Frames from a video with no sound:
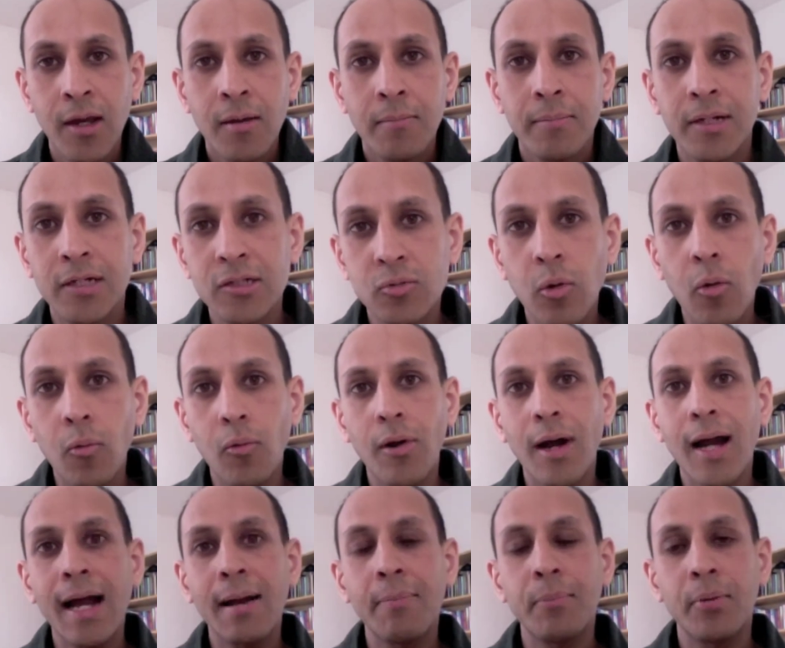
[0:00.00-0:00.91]
Because what
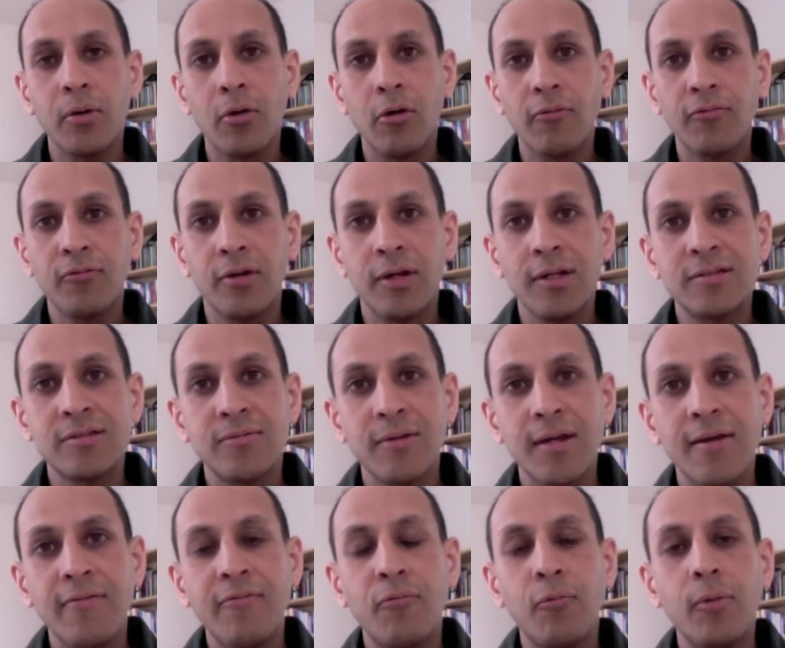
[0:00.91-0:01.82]
will happen often is,
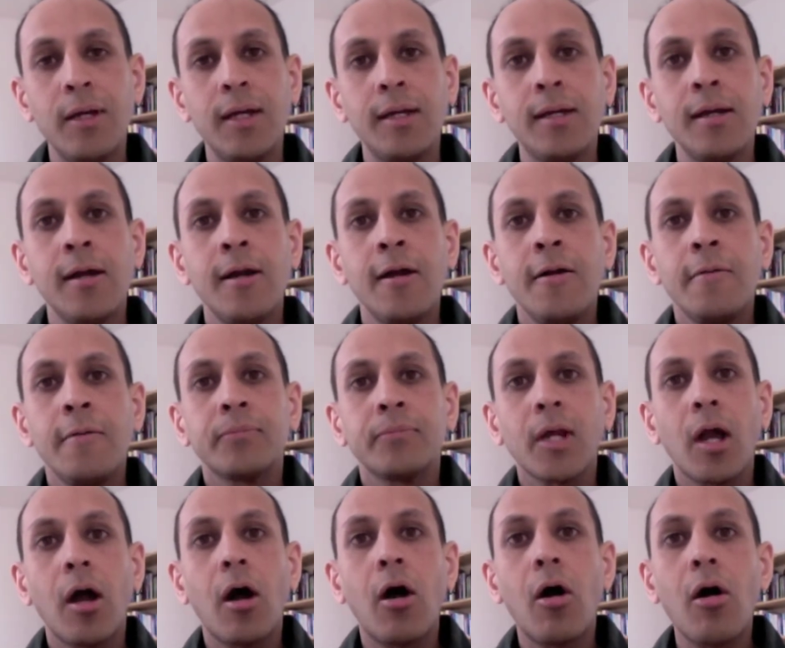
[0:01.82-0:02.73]
if we
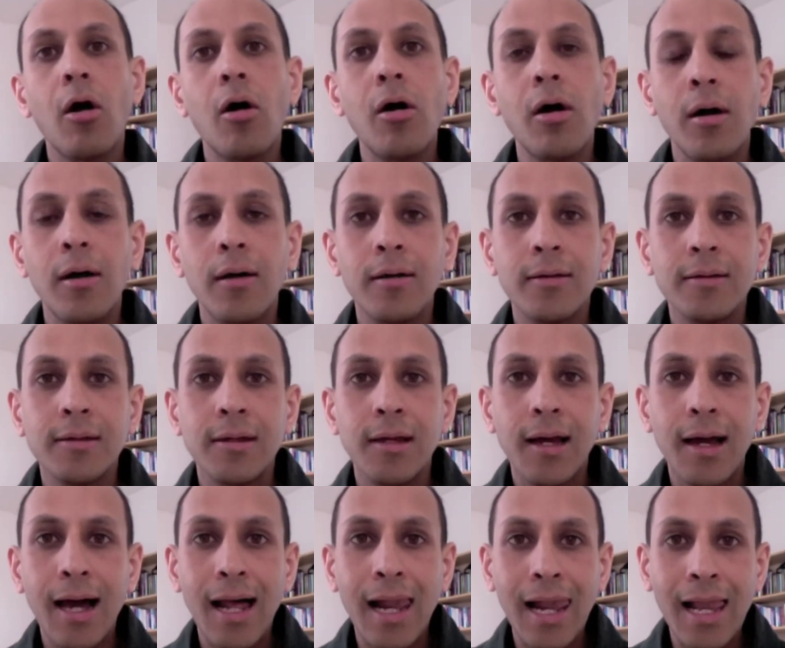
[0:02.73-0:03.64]
are
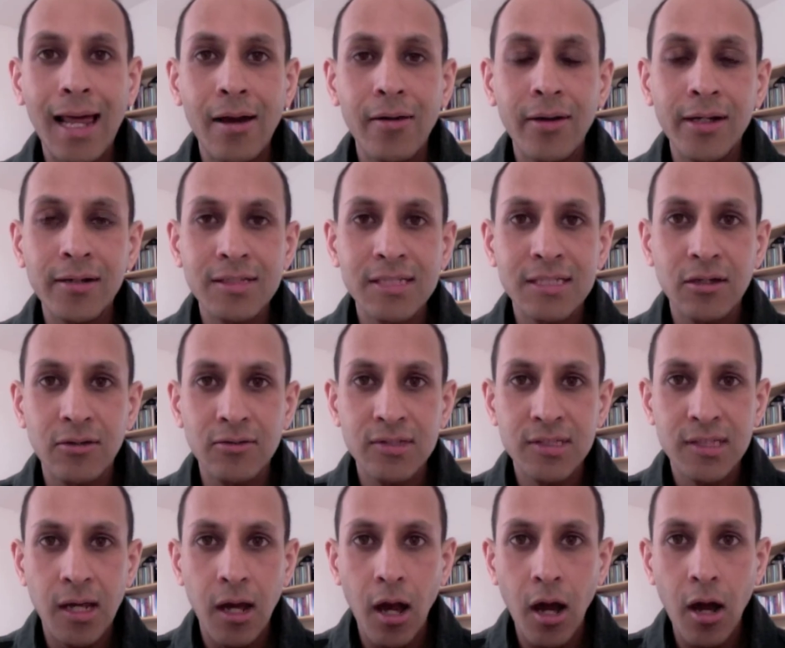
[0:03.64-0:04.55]
allowing ourselves
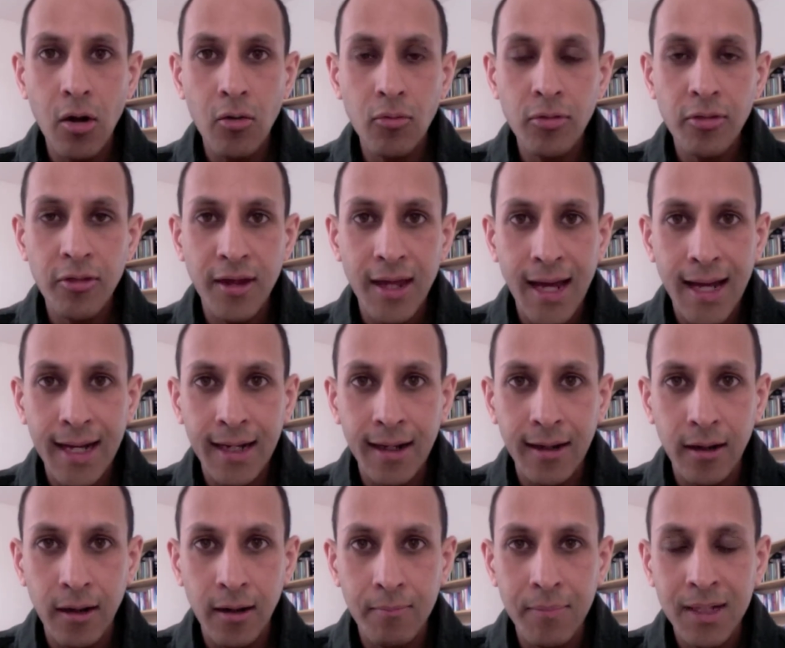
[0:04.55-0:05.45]
to own the
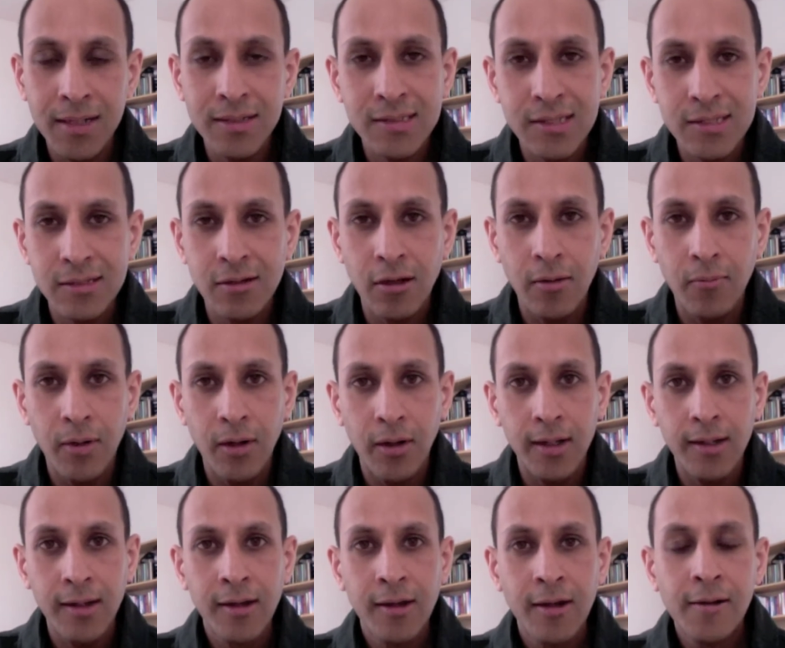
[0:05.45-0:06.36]
anger, many's the time when
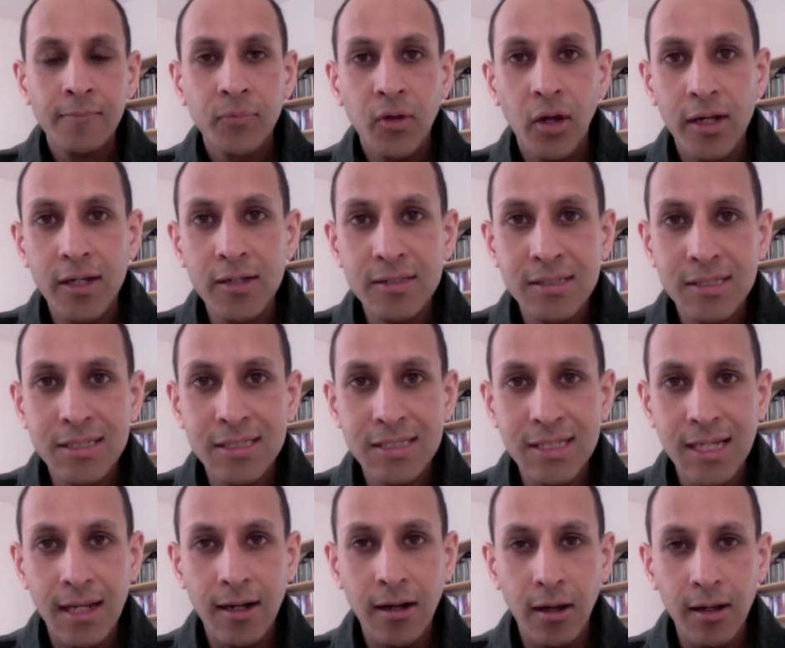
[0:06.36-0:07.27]
I used to
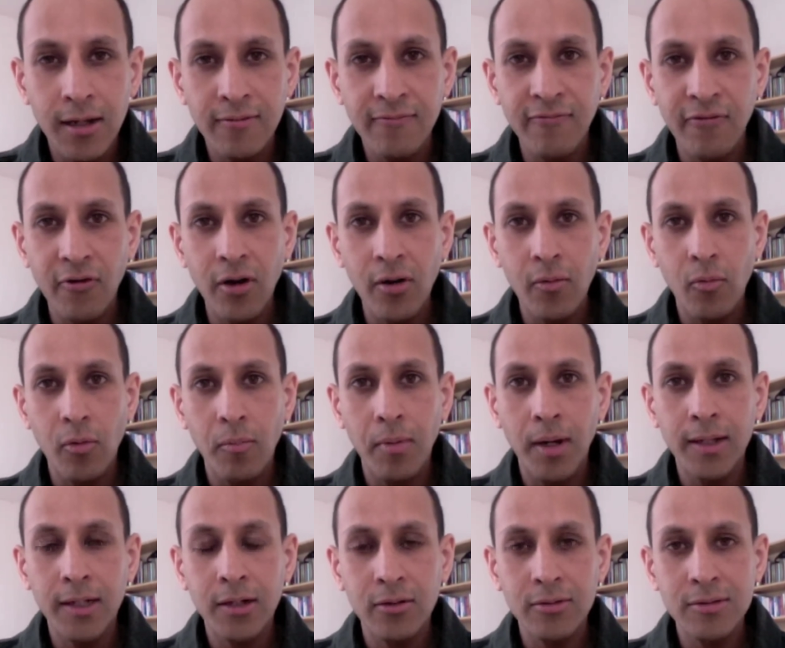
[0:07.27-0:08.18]
sit and I'd invite what
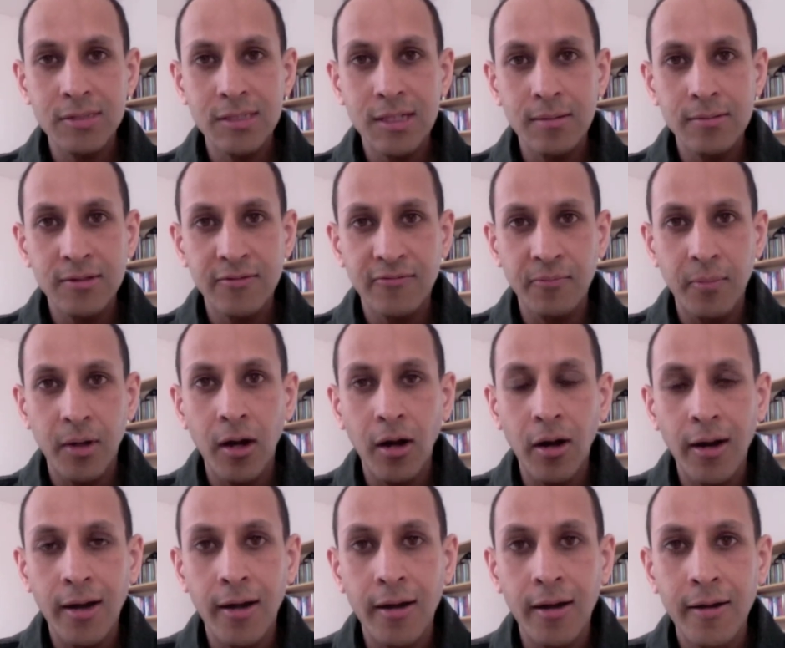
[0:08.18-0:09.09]
my concept of my
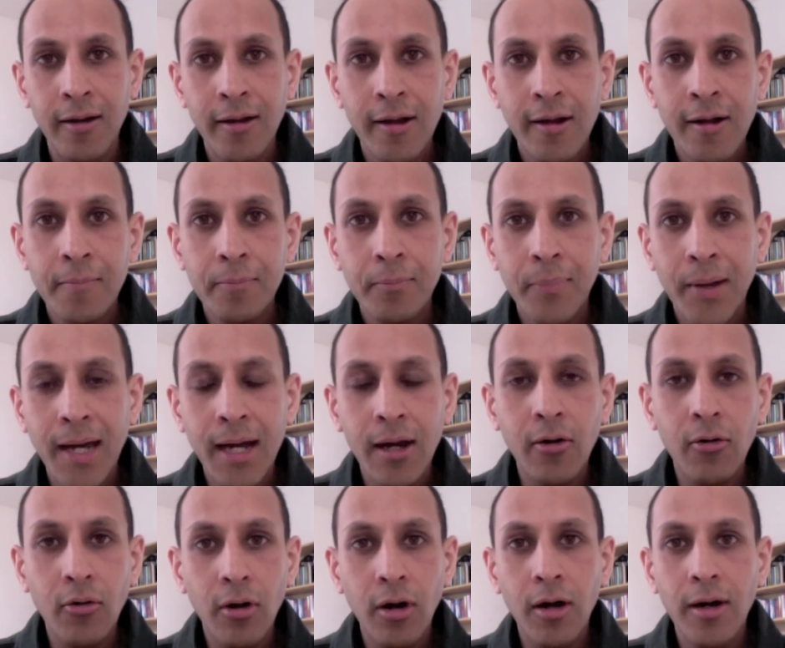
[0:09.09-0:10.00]
higher
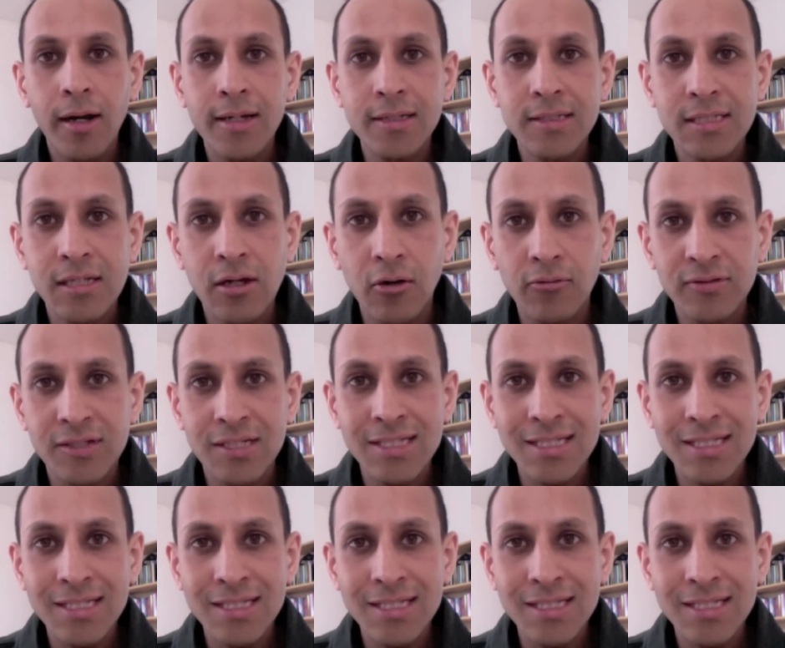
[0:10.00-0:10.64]
power or higher self to